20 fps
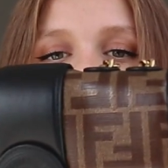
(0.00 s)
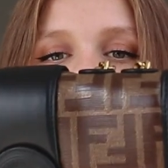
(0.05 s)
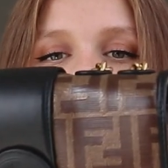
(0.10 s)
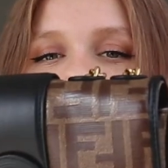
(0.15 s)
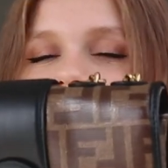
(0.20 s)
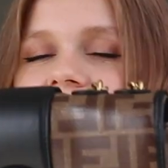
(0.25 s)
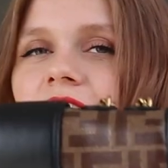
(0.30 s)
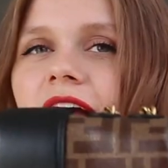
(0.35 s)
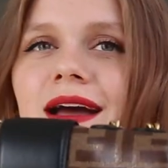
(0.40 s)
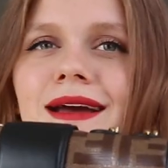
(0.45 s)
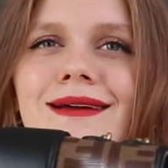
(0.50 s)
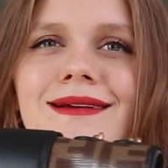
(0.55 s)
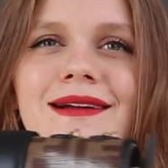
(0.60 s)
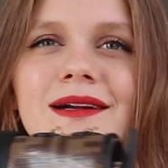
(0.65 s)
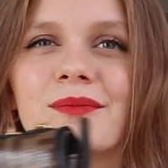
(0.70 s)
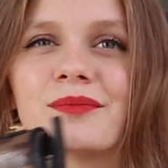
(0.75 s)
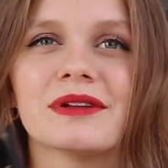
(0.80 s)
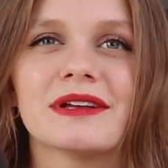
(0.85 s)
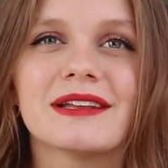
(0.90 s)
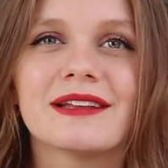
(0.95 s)
which I
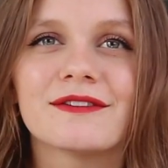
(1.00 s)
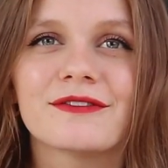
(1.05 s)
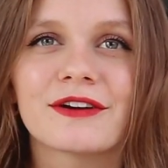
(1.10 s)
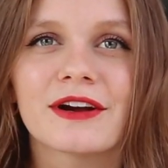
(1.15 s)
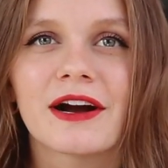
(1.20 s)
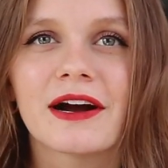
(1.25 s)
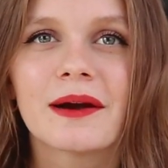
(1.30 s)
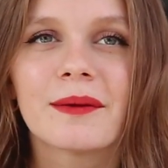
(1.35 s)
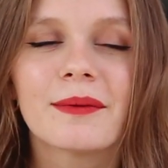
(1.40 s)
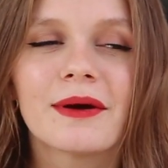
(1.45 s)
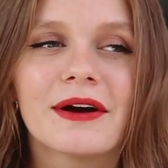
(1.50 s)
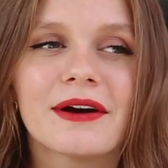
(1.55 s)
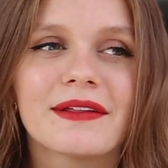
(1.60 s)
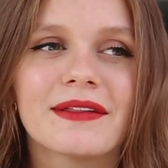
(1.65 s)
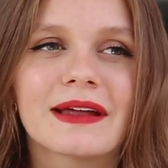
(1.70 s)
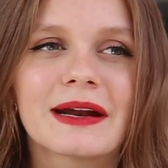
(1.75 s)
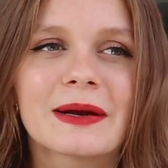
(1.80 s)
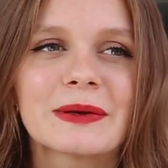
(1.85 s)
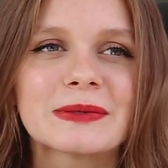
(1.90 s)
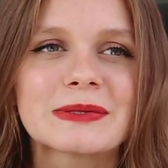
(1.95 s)
completely forgot about, and
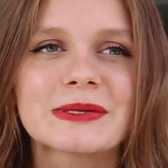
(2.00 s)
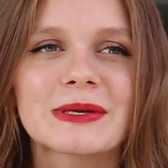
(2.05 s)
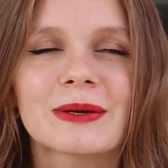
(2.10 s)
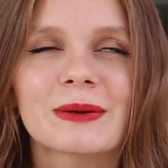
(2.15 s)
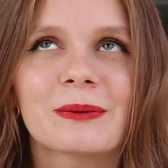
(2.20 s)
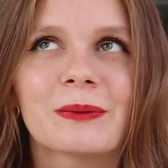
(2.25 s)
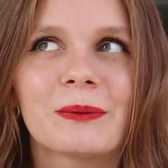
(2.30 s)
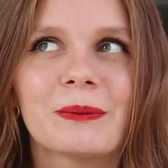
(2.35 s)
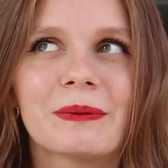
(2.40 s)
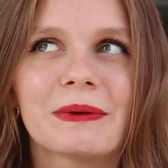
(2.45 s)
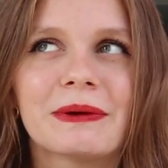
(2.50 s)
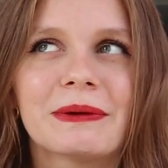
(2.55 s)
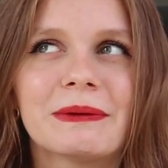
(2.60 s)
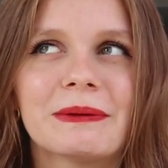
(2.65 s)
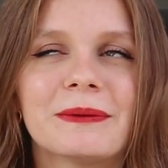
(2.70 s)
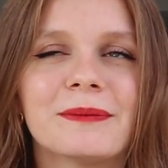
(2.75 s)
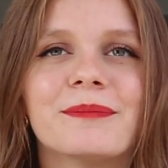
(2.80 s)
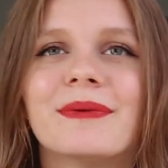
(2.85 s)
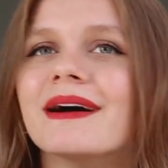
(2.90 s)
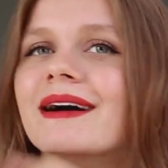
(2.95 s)
then I was like,
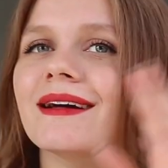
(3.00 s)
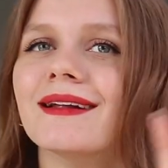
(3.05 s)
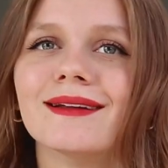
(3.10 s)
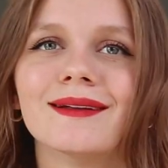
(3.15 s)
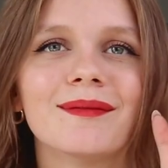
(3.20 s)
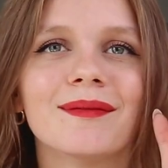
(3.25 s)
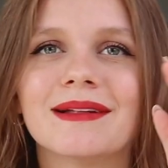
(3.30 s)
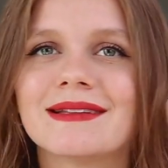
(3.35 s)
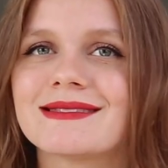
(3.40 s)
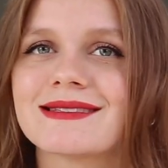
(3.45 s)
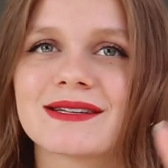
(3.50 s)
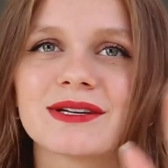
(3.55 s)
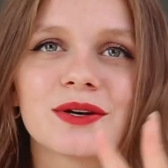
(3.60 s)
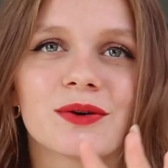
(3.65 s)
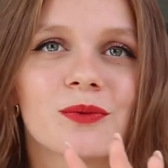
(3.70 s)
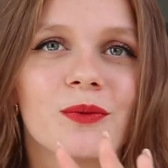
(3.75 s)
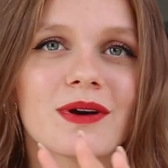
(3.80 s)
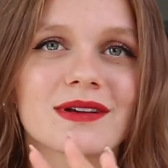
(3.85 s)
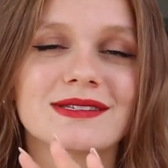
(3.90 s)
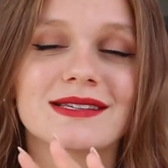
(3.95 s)
whoa, but it
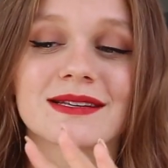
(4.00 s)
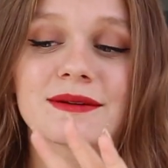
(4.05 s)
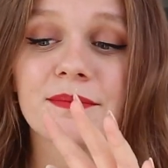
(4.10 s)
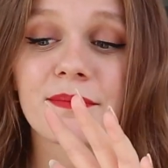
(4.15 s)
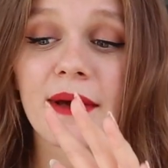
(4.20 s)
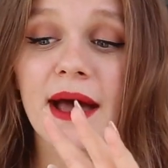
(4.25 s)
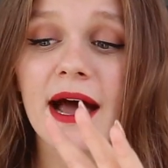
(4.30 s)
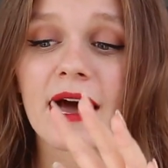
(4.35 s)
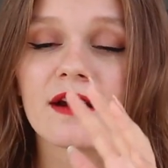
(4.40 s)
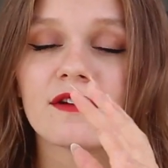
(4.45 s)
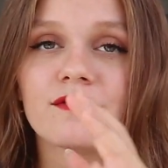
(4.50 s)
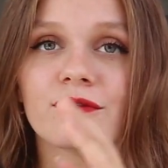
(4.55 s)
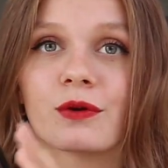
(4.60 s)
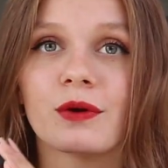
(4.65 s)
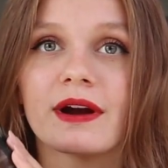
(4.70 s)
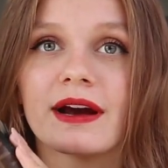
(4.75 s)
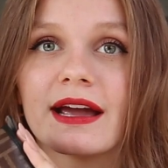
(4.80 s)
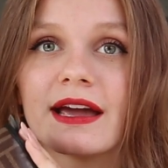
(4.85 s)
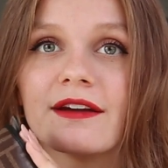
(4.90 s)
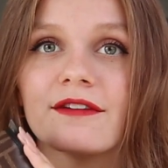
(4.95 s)
still wasn't bad
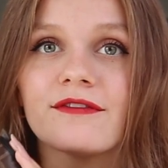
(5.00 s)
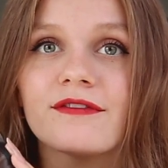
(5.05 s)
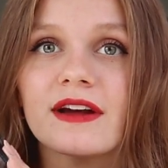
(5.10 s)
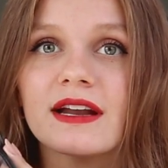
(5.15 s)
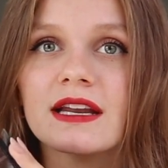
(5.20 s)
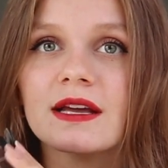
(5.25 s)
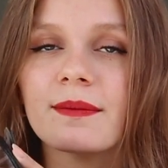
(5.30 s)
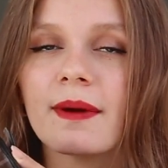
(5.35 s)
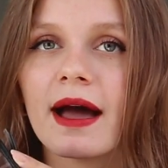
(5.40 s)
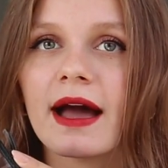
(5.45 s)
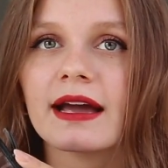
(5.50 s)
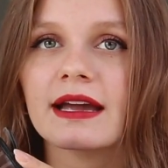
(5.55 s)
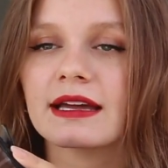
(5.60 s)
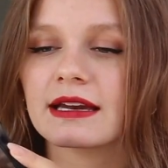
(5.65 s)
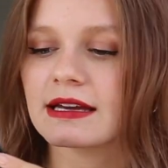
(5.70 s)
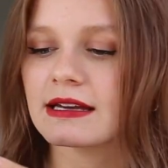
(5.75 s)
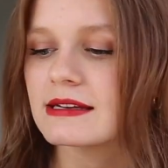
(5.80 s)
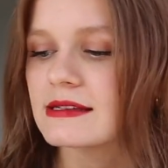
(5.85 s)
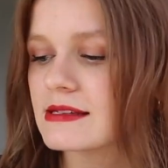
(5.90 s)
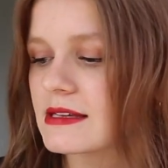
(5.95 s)
for a Fendi bag.
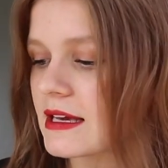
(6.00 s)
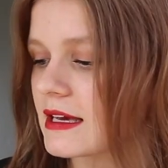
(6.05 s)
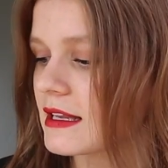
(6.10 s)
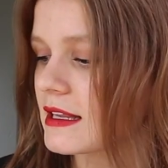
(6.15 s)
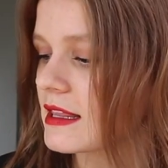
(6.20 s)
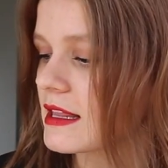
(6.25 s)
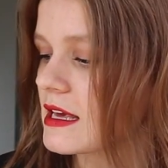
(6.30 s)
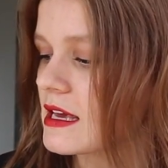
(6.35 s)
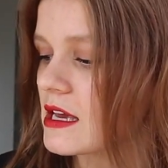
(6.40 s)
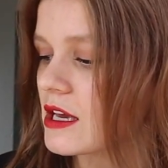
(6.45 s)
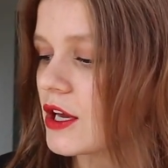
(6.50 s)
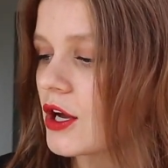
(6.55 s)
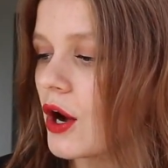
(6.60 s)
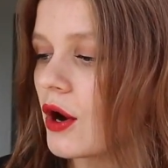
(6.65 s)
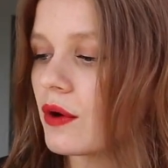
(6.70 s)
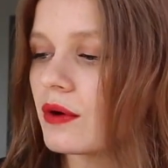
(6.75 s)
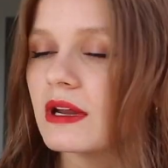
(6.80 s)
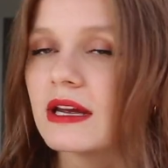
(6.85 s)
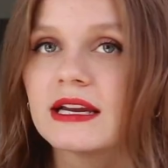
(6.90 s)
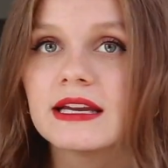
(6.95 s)
It is in the
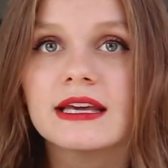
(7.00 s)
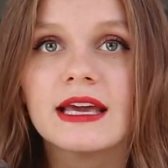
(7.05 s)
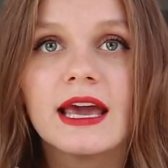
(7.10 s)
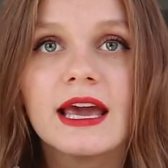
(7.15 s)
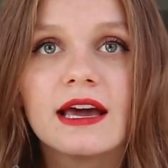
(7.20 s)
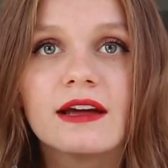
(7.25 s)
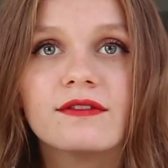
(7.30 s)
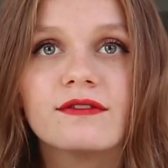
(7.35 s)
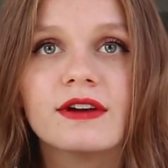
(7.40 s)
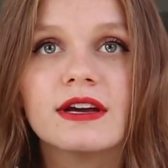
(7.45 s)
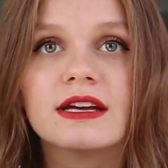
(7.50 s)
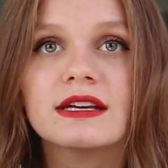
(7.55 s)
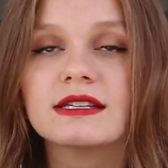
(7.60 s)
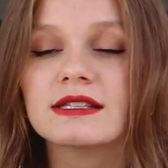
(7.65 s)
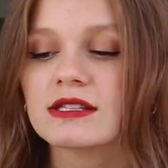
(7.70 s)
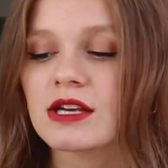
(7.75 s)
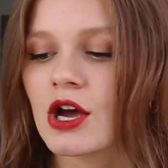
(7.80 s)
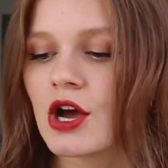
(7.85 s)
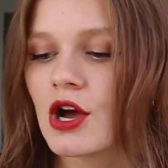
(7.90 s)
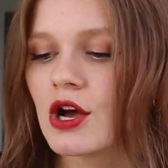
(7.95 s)
coated
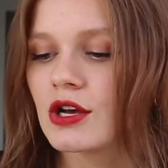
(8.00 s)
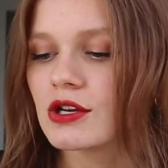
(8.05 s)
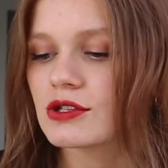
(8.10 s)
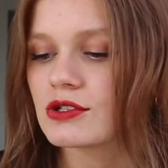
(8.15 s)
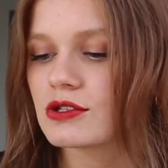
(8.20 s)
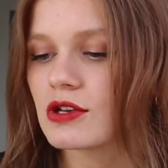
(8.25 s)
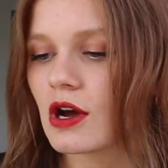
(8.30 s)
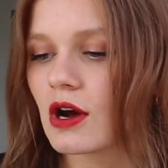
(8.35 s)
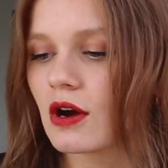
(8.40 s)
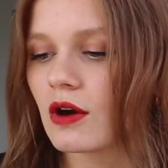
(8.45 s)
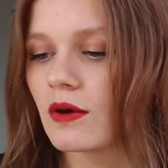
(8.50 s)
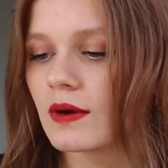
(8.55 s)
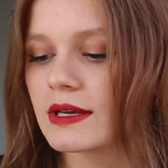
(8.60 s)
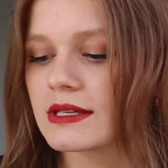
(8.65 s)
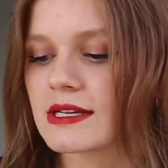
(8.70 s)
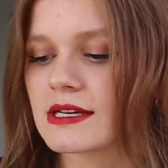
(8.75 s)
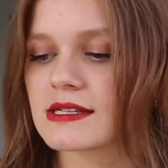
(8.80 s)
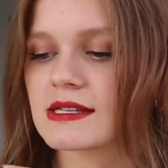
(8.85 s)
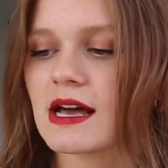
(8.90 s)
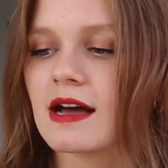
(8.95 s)
canvas, so it
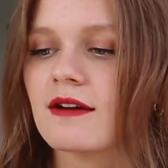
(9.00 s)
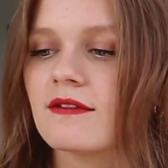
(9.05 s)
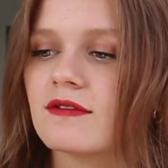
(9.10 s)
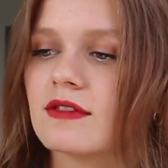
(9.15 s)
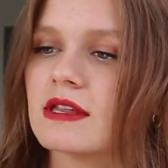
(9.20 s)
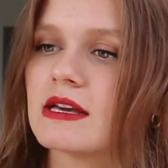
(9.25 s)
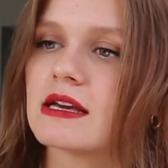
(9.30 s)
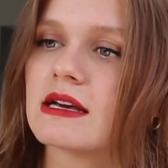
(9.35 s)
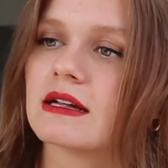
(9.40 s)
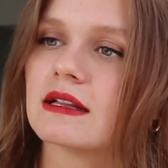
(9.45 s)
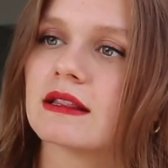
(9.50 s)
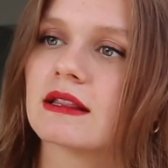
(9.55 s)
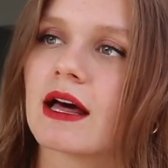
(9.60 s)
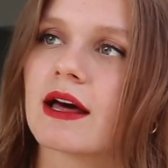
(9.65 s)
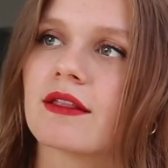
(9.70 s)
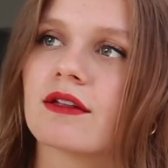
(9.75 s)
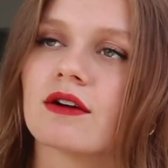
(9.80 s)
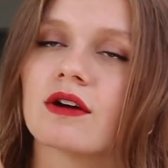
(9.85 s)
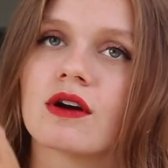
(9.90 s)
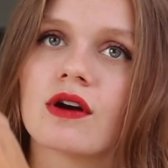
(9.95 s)
does have the
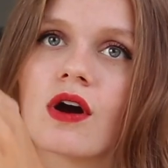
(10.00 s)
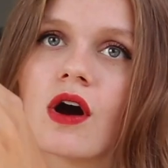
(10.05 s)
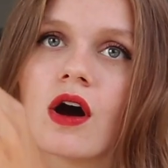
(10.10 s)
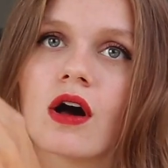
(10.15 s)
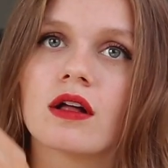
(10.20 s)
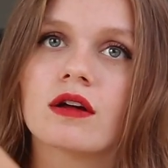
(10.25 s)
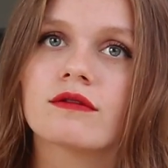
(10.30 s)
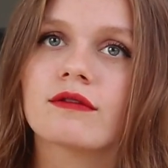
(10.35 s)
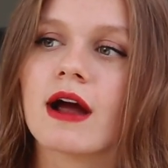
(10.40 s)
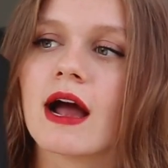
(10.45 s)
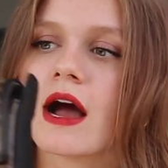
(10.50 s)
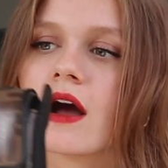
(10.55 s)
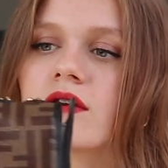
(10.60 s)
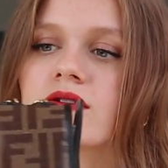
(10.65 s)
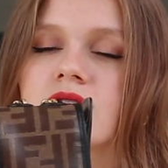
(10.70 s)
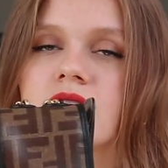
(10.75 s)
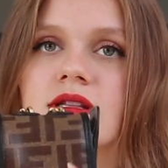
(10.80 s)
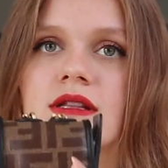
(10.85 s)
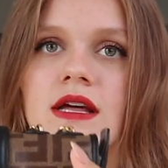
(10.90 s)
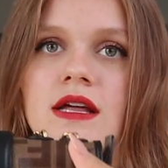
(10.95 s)
leather all
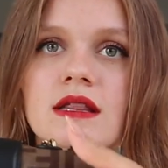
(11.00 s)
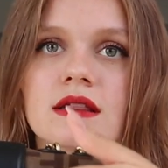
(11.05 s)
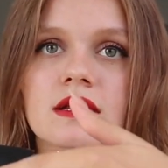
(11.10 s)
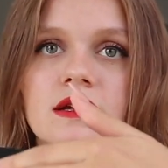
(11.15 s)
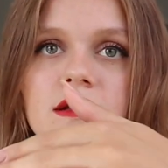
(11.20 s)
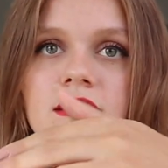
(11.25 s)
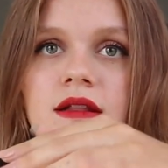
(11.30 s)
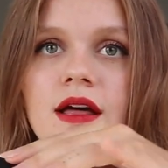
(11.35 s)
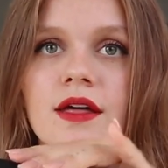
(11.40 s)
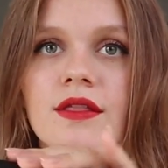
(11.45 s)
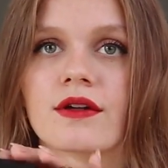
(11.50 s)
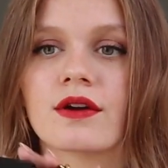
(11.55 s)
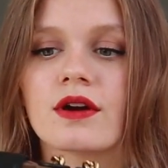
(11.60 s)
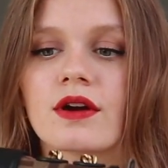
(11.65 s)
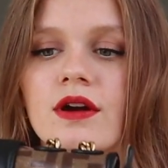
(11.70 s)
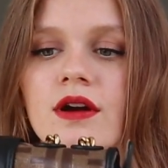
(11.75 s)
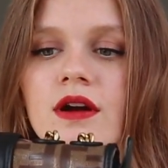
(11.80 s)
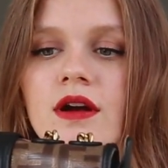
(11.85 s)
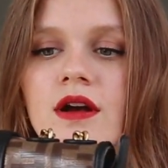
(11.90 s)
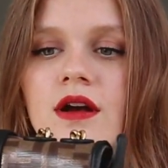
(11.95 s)
around and then the
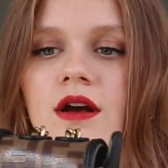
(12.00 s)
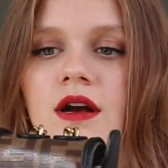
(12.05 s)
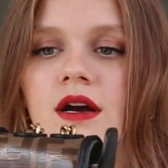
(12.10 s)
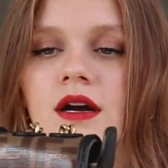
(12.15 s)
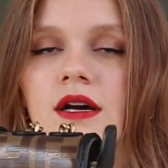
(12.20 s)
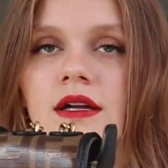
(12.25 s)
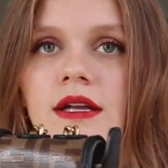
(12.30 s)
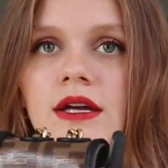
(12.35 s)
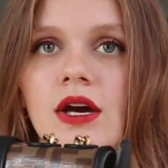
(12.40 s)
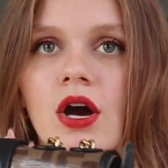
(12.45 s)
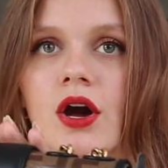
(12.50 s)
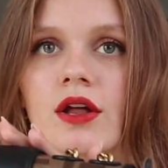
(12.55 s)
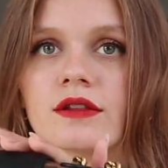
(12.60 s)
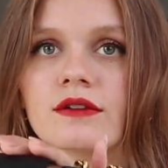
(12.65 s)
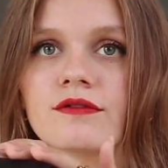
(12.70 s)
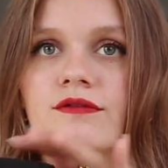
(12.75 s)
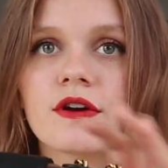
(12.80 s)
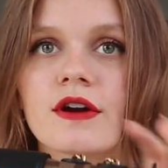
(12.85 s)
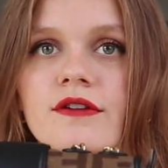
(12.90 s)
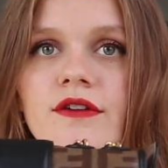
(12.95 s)
leather like on the
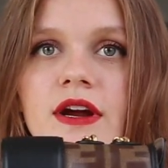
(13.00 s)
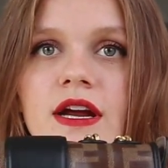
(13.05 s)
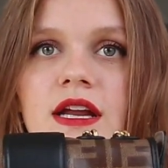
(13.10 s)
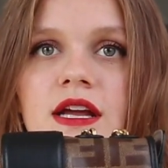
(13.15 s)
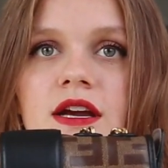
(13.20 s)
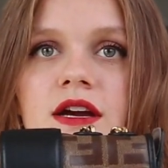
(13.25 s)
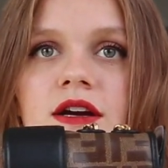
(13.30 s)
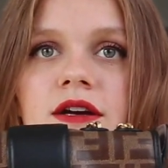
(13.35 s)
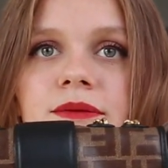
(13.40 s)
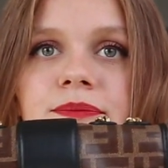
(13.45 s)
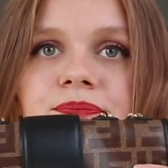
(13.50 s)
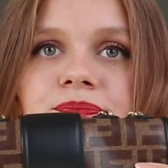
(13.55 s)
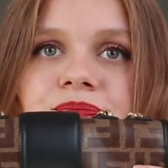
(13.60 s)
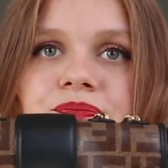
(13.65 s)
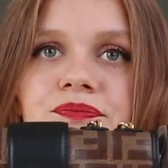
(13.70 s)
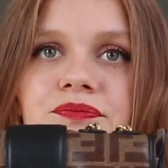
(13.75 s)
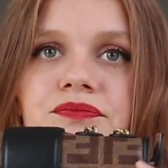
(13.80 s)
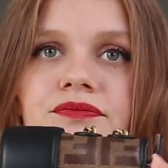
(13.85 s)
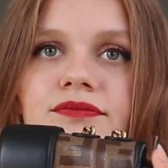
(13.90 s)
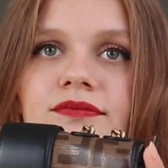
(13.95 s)
front right here,
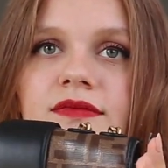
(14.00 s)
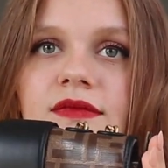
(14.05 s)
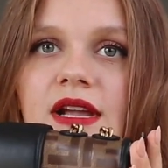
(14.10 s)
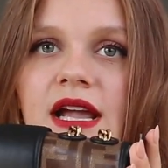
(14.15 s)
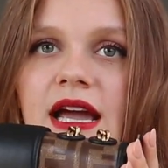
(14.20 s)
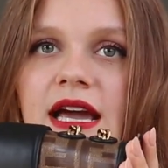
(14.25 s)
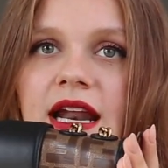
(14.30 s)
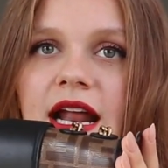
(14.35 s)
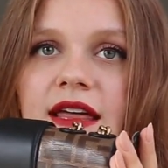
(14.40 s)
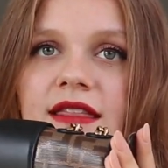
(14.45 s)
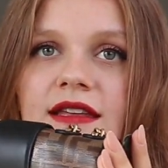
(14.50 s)
and I